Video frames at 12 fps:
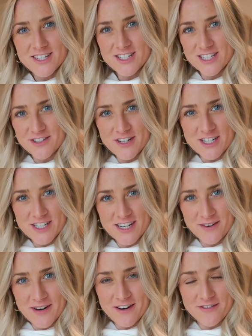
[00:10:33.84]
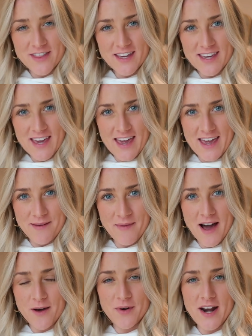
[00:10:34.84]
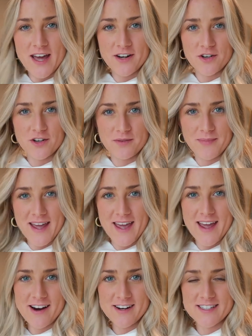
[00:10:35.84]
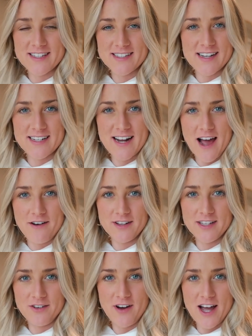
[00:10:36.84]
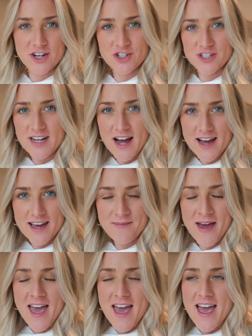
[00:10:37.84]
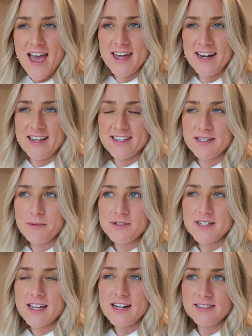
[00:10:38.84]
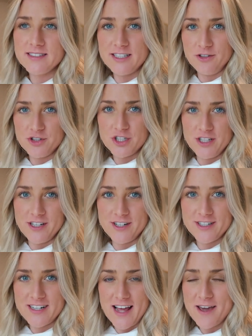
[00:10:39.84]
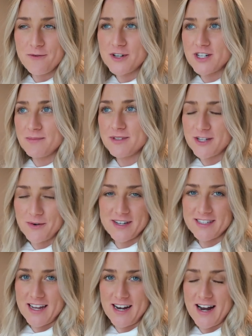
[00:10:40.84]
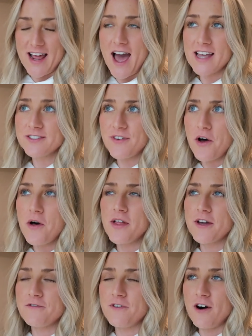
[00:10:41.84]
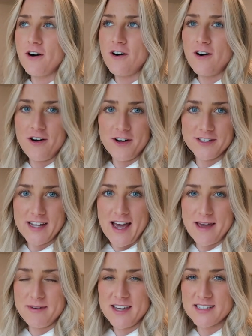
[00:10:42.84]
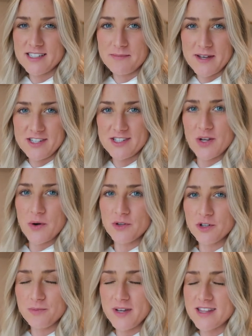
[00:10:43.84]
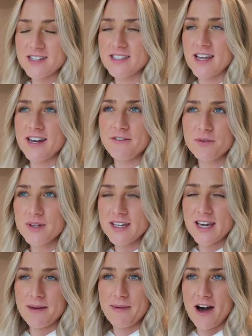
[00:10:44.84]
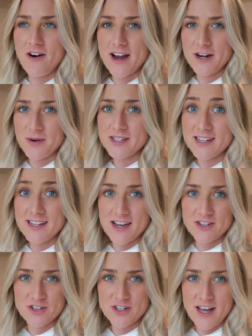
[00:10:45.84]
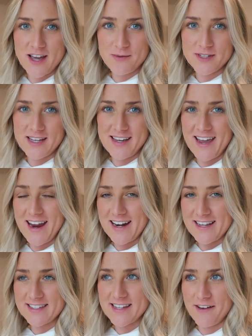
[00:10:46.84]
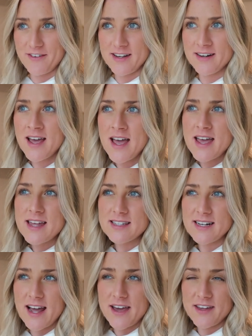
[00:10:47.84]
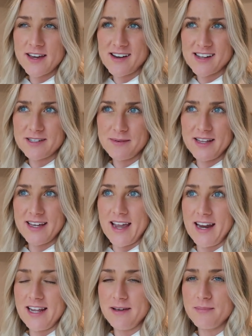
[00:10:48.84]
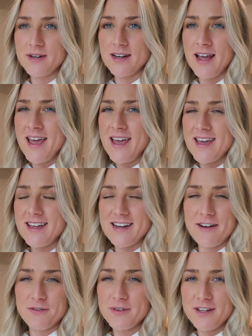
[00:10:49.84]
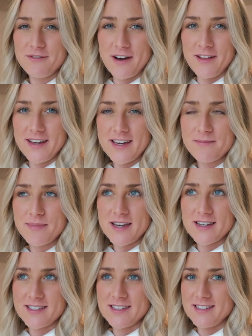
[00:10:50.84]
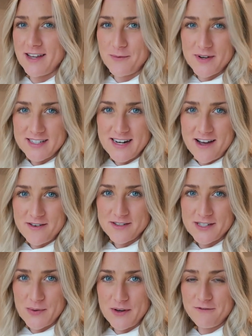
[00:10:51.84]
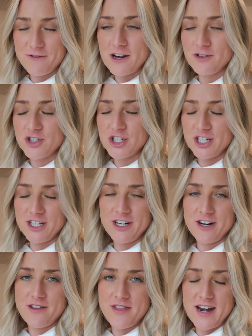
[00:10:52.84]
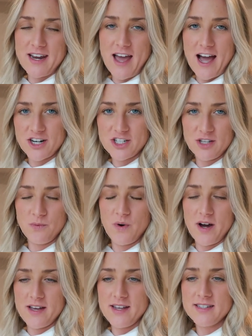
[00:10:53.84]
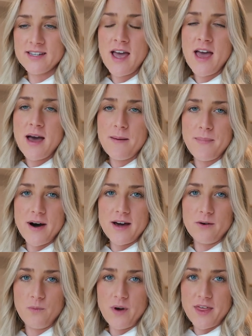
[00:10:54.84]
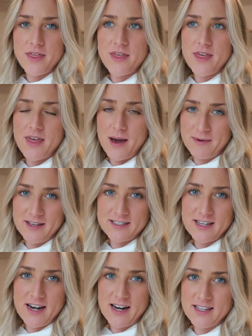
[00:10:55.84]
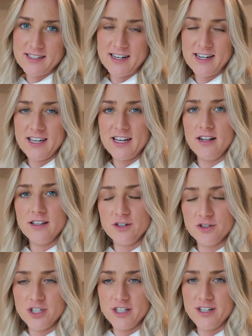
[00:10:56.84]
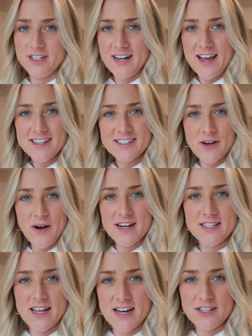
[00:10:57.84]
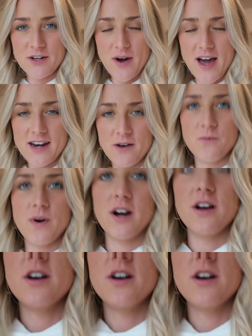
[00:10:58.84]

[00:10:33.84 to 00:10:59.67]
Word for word: just finished getting ready for the game. I went ahead and curled my hair since I did have a little extra time, and it is supposed to get a little chillier tonight, which I'm so excited. It has felt like fall all day because it's been so gloomy. The sun never really came out. I know I said yesterday it was like 87. Today I think it got to be like 80, but it never really felt like it because the sun wasn't out, so it felt chillier than it actually was. But with that being said, it is going to get a little chillier tonight, so I decided to go ahead and wear a